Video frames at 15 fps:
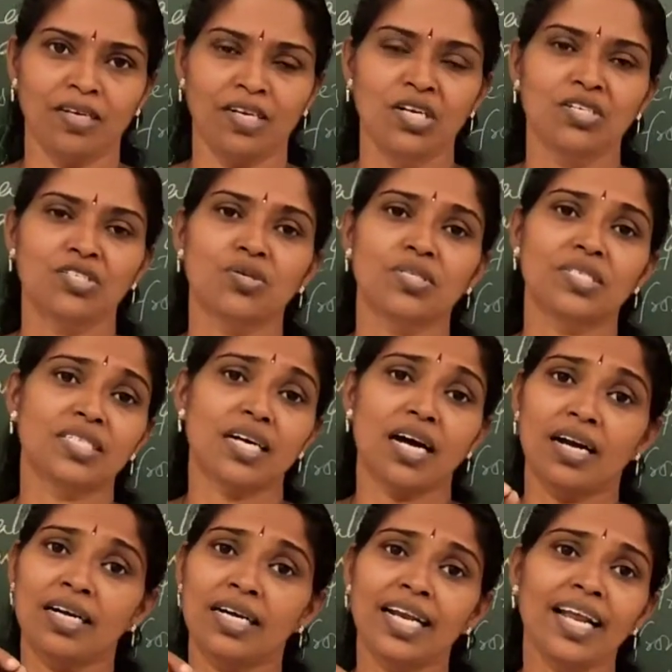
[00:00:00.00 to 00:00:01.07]
So its
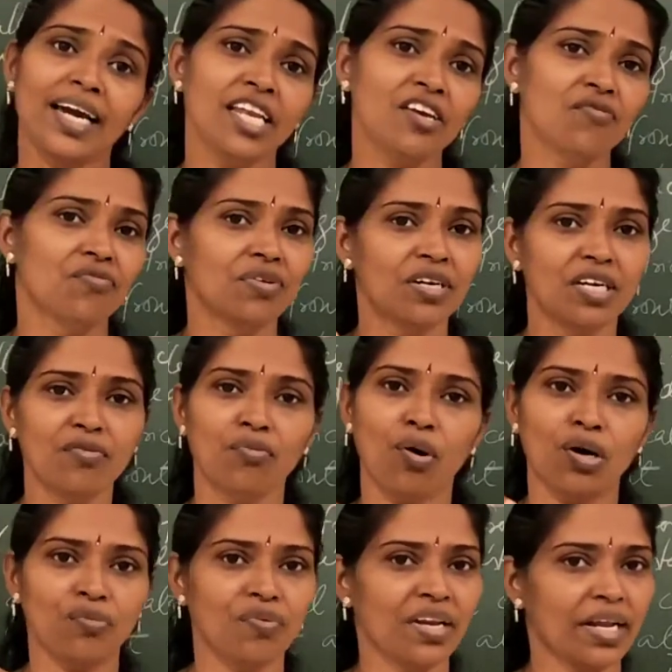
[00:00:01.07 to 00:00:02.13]
underlying word what
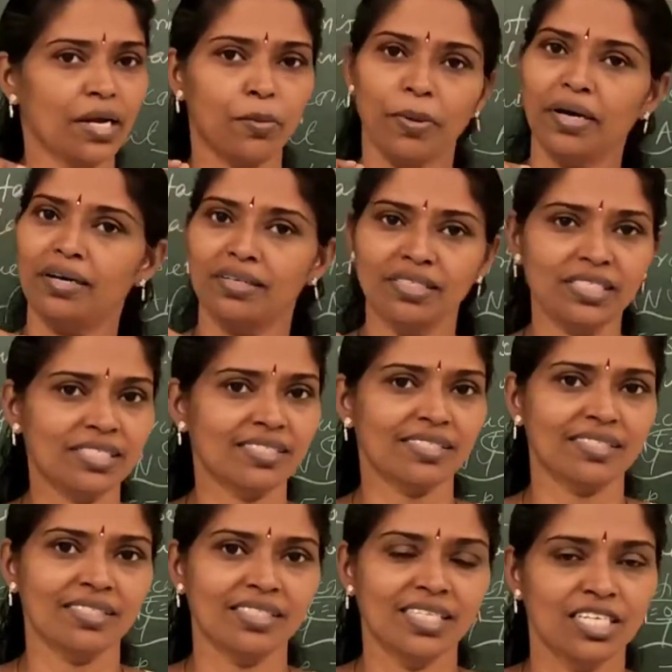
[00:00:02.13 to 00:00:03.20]
we require
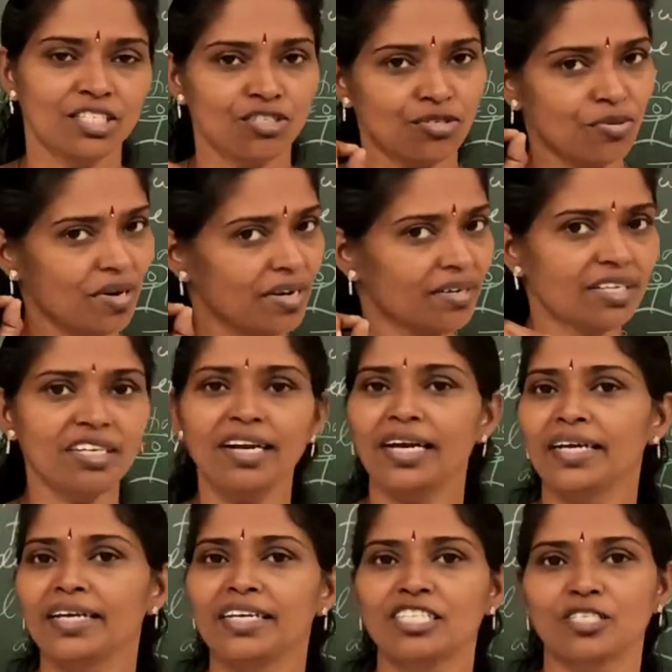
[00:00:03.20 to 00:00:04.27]
is to learn
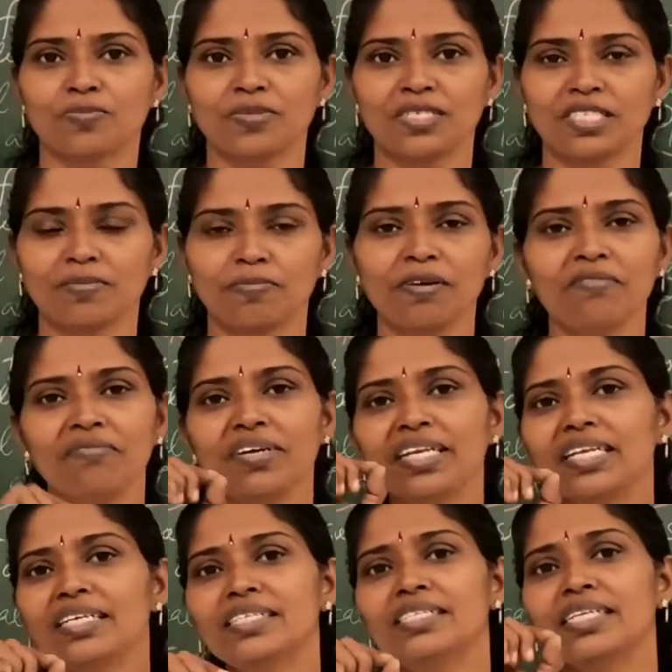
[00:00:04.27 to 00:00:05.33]
Huygens principle, we
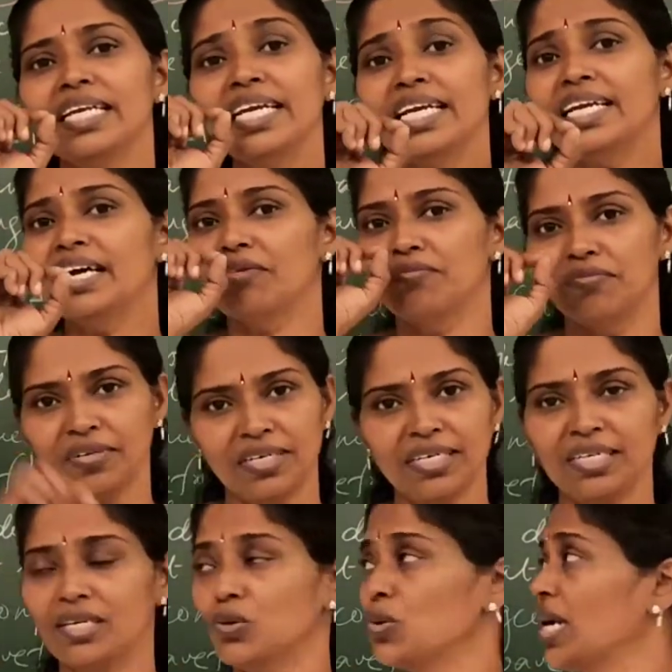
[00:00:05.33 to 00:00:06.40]
need a word
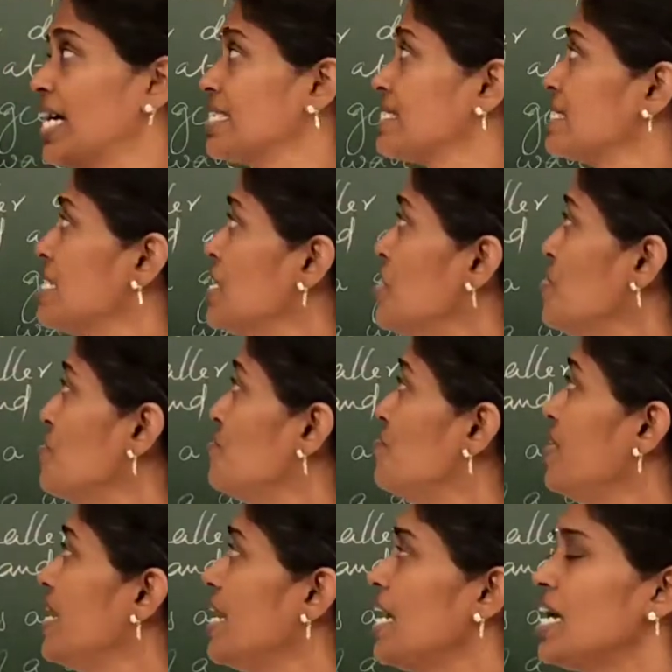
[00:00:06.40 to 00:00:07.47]
known as
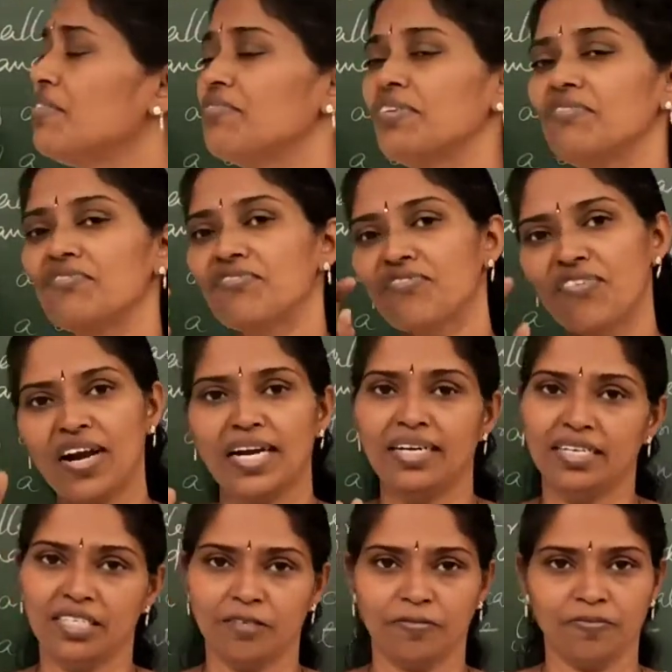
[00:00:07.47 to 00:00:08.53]
wavefront.
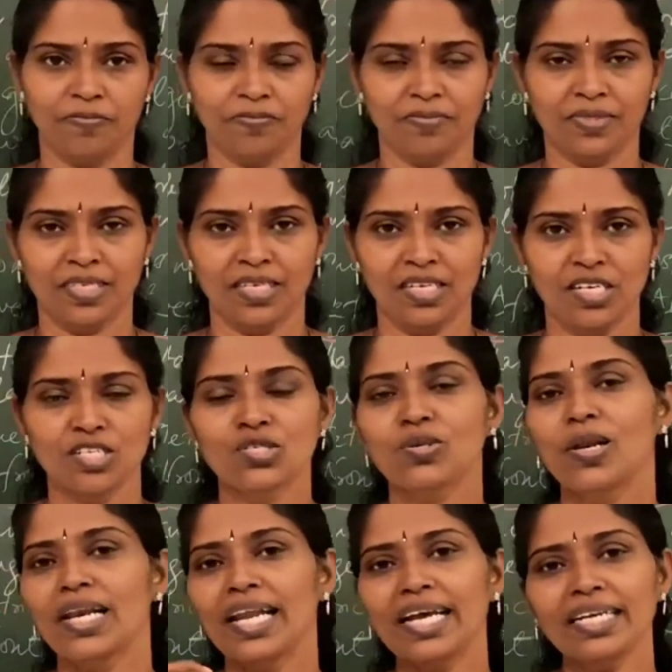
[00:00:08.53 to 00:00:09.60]
So
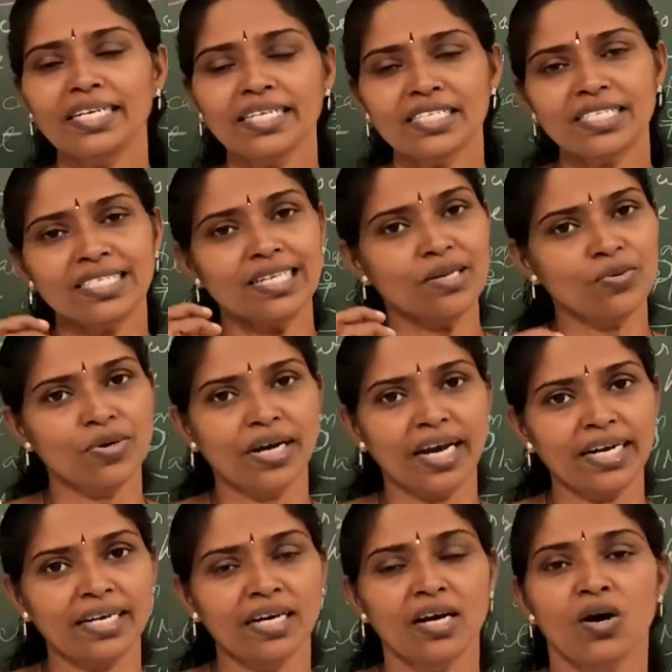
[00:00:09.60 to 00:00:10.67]
let us look
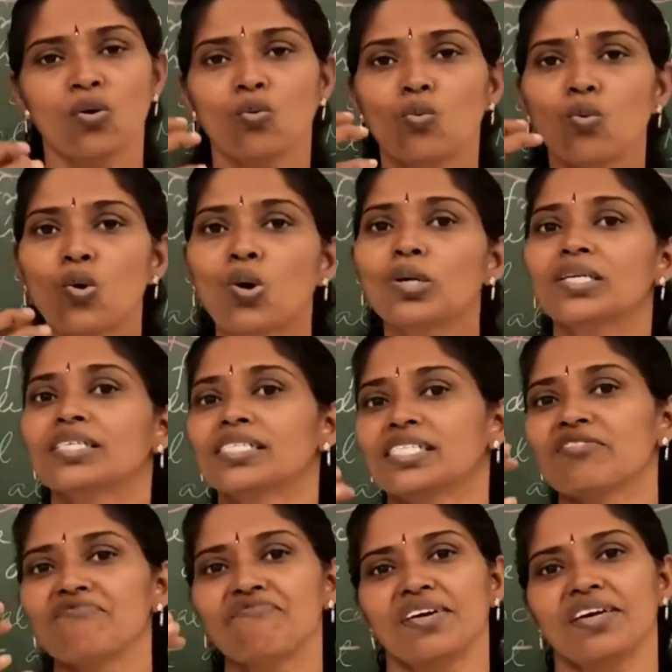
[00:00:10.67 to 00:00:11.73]
at what is
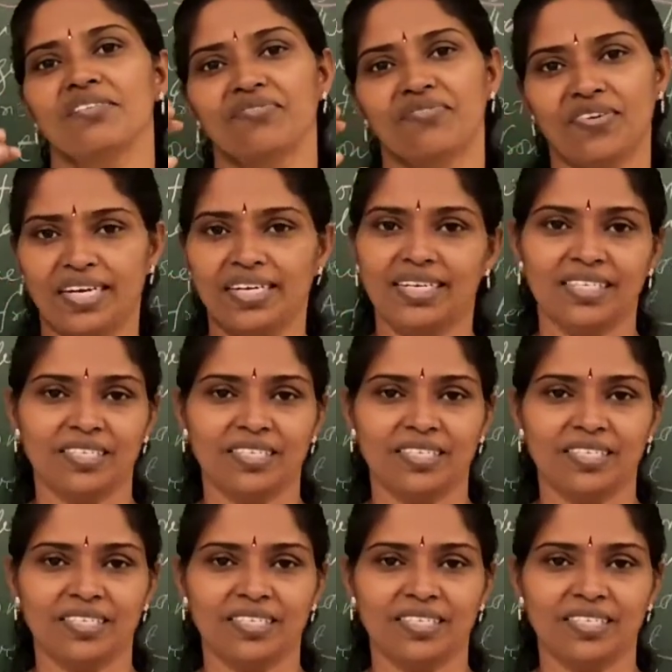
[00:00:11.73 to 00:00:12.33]
a wavefront